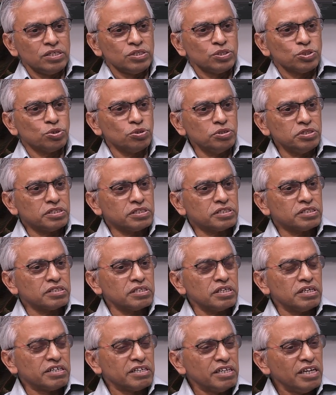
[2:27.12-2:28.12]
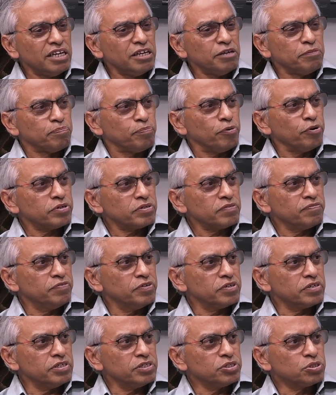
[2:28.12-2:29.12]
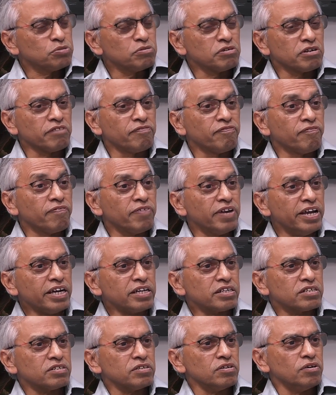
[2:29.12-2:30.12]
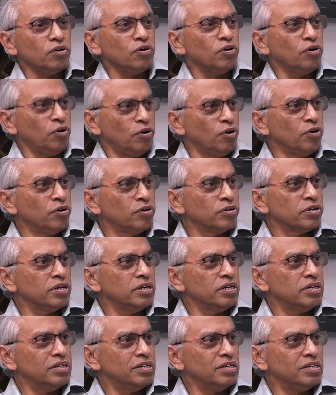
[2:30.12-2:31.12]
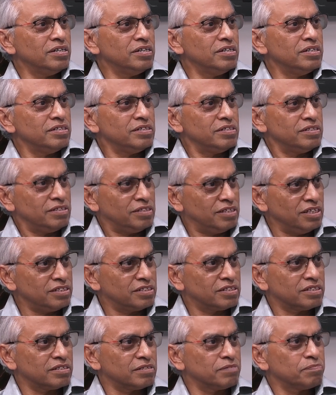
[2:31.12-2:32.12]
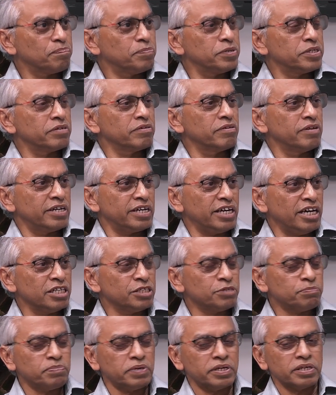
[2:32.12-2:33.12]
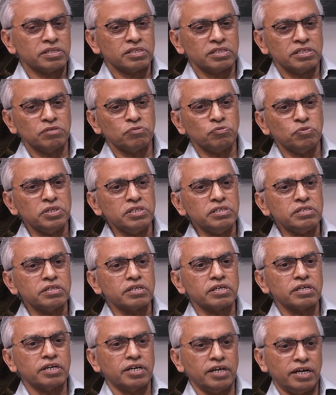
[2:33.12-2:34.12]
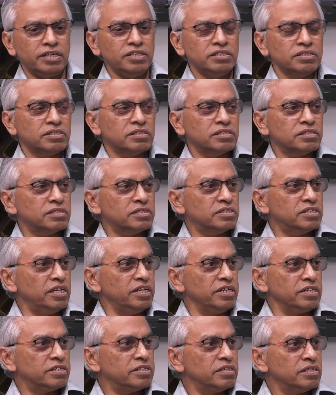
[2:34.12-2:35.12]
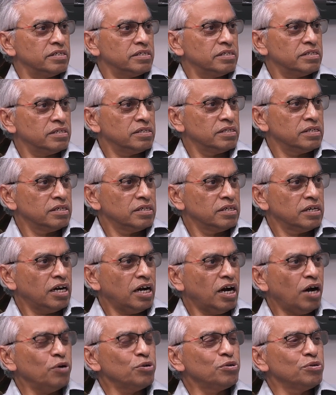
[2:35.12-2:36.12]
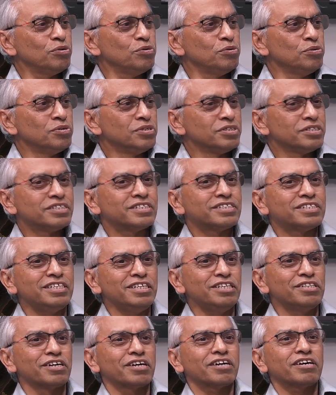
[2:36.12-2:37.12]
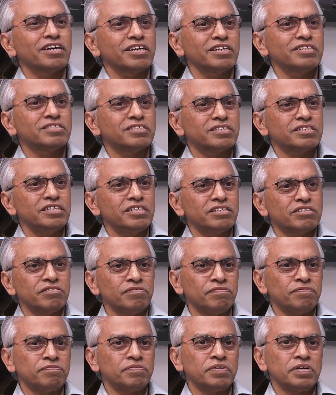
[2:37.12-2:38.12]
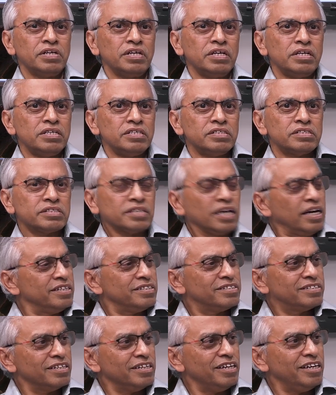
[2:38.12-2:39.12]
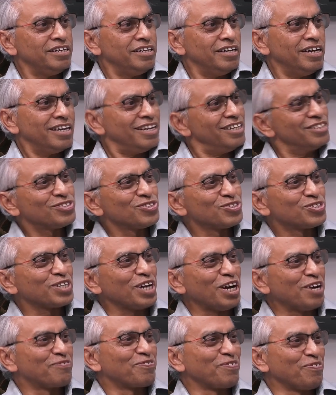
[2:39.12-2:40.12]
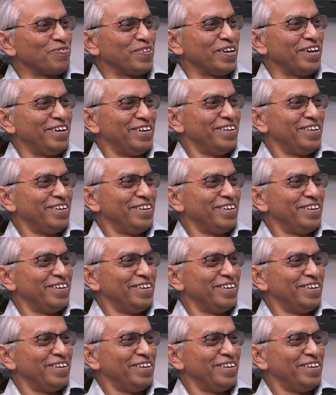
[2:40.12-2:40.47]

So it's really important for us to reflect on this particular aspect, that what is the current state? How do you see the current state of science in India? Let's just start from there.